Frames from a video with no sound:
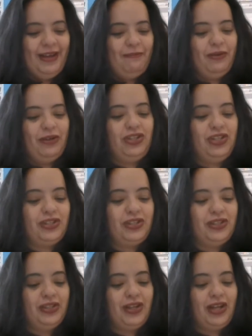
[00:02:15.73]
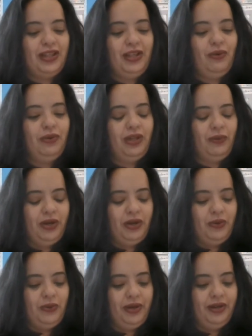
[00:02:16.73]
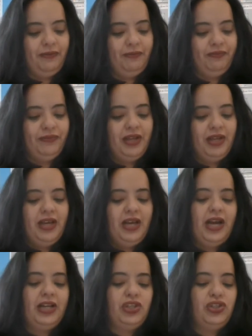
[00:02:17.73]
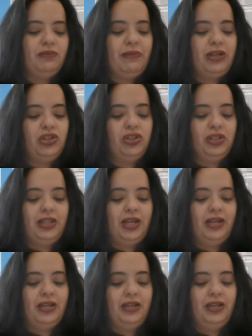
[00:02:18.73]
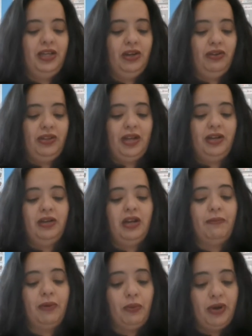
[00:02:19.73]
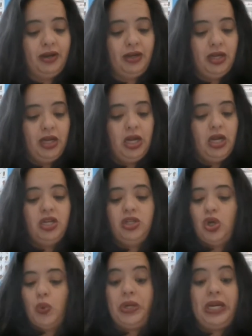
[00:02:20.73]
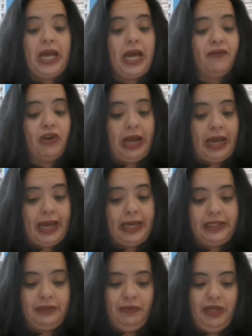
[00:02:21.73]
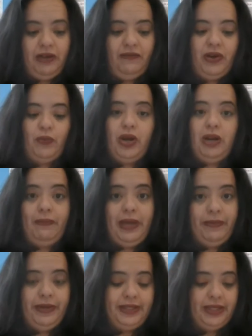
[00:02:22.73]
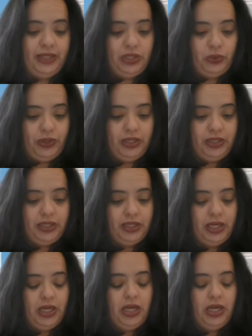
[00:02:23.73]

But she's not the only one annoyed. I should mention that number one, no one ever asks me if I want to babysit the twins.